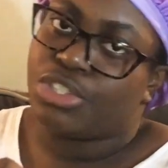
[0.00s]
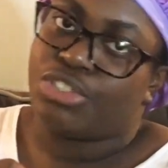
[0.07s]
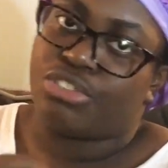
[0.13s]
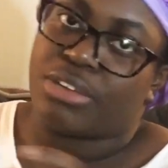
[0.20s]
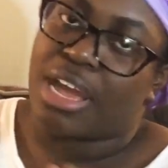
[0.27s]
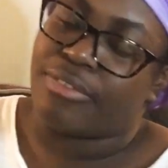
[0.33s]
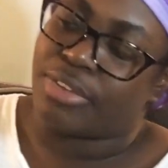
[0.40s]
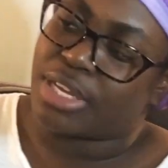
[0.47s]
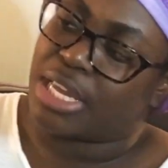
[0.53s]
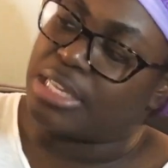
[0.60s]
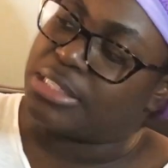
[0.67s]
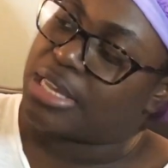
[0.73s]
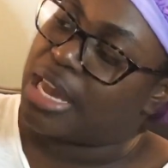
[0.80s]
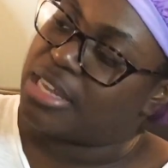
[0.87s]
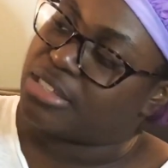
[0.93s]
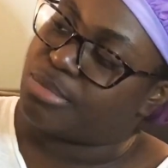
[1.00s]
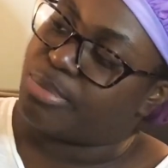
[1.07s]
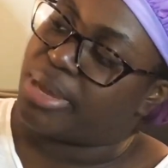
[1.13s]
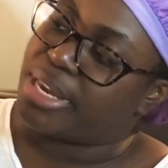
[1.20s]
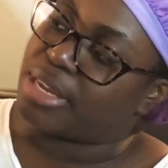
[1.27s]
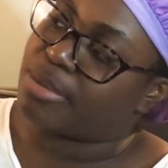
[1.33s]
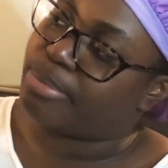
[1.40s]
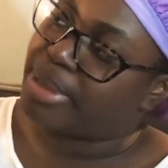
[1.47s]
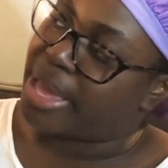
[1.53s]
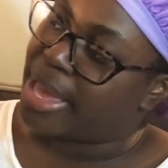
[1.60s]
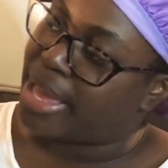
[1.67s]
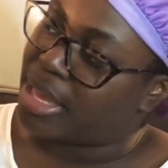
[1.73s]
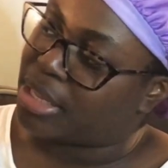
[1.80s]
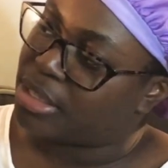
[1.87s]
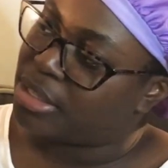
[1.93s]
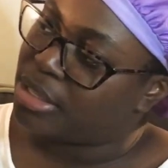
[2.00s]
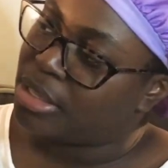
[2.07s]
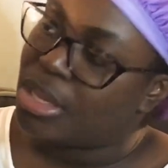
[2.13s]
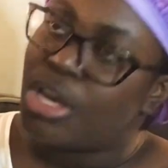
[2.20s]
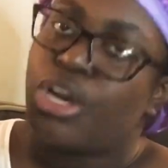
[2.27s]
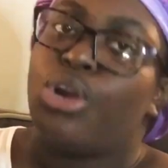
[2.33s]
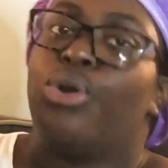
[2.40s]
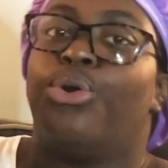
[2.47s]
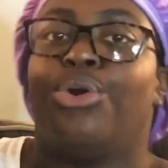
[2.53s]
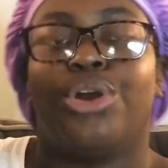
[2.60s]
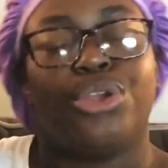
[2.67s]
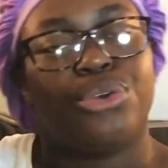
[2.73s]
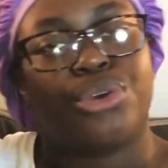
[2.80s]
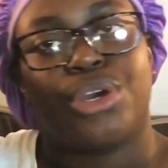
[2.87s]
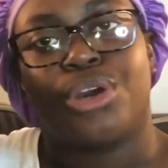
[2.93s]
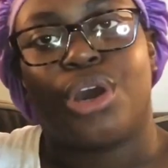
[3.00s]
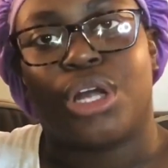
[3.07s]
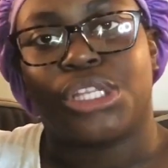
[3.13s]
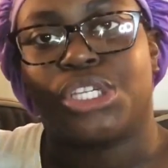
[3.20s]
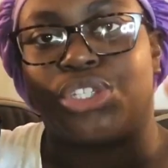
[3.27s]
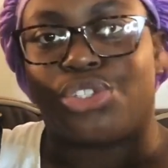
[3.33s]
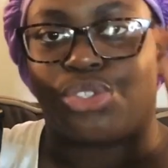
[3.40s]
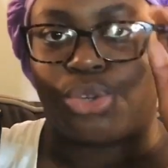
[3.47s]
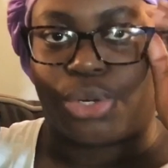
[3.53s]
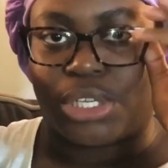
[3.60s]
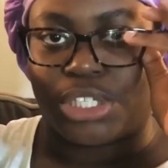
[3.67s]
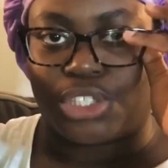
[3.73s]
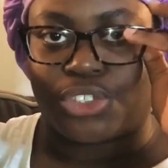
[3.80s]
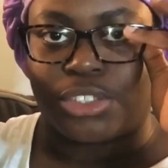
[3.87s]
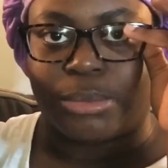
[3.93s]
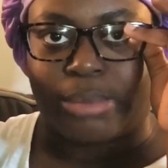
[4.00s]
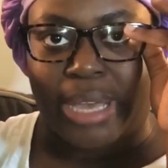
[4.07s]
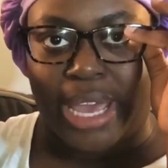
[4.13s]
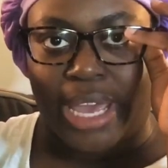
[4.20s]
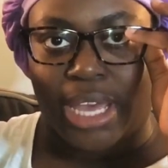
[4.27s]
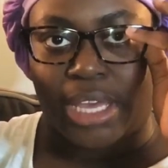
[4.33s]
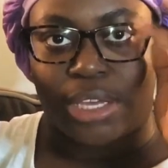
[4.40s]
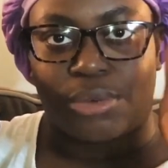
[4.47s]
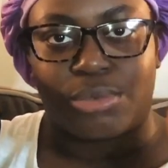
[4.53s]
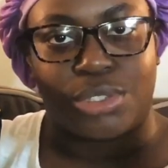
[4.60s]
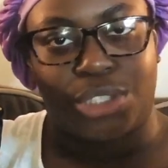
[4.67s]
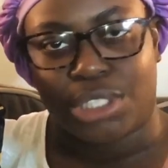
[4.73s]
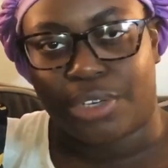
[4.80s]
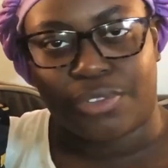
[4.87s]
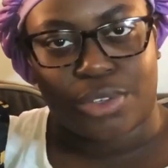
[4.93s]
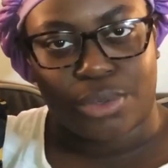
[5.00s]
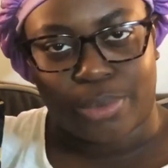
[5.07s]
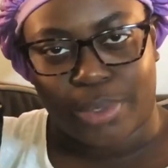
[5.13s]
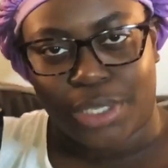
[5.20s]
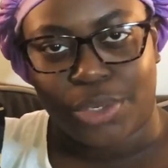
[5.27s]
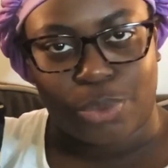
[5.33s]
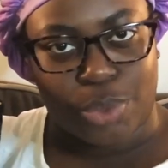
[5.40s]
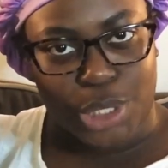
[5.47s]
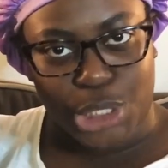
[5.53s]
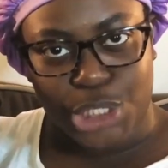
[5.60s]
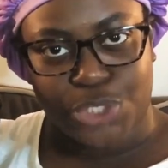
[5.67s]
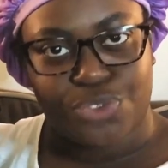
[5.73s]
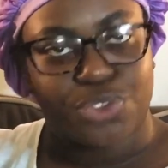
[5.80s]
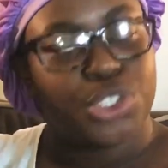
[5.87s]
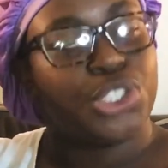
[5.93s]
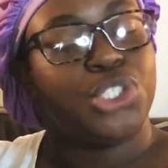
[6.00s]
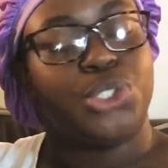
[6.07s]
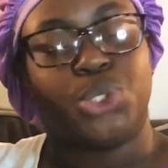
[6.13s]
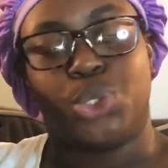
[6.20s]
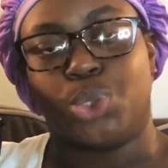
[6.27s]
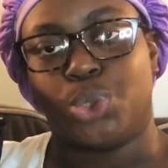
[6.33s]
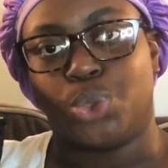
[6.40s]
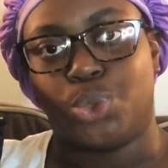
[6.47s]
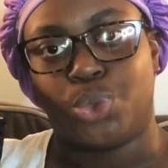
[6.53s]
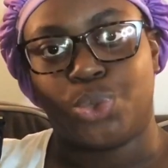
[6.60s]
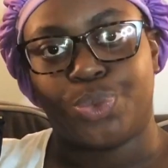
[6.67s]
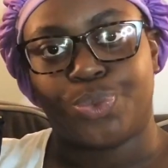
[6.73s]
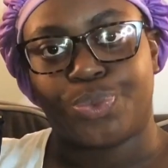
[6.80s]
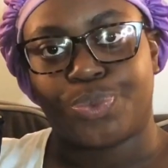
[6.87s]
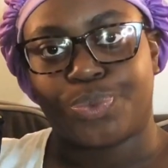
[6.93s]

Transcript: travel case cosmetic bag, or you can call it a toiletry bag, whichever one works for you.